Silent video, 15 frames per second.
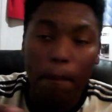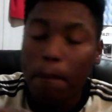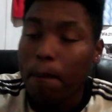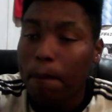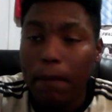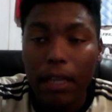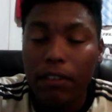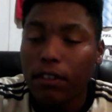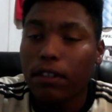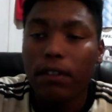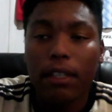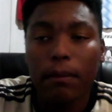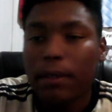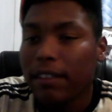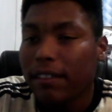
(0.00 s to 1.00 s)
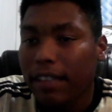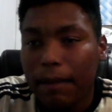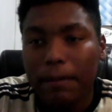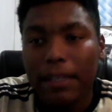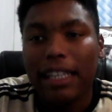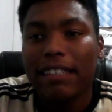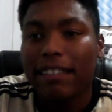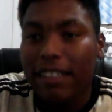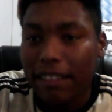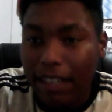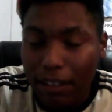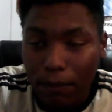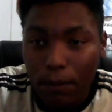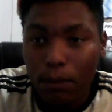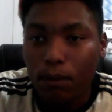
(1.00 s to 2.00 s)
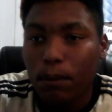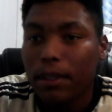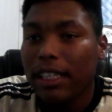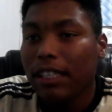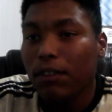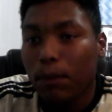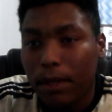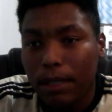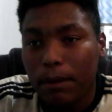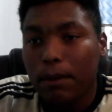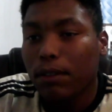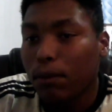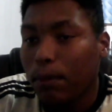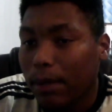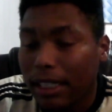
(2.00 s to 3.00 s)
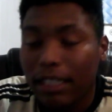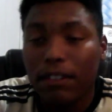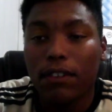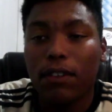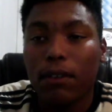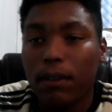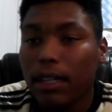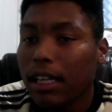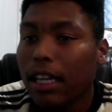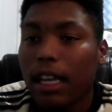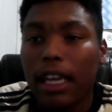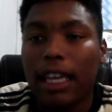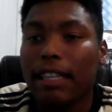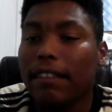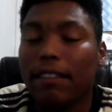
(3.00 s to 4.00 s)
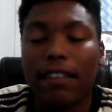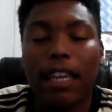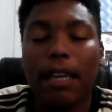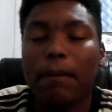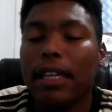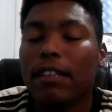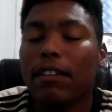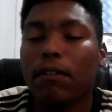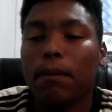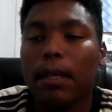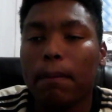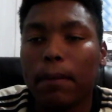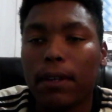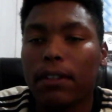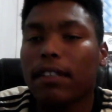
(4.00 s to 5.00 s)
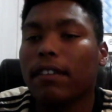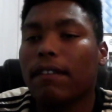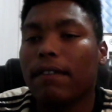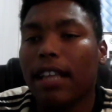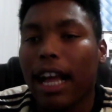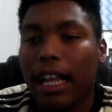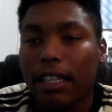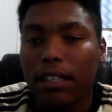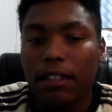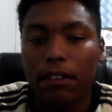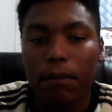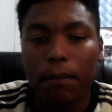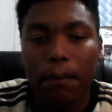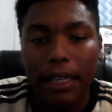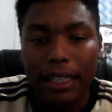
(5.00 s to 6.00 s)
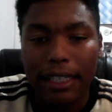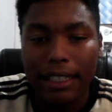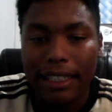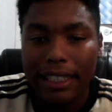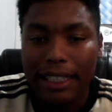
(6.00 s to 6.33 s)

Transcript: Mason Greenwood, same thing. Successful, 20, 21, 22. It's the same age as me, millions of dollars. But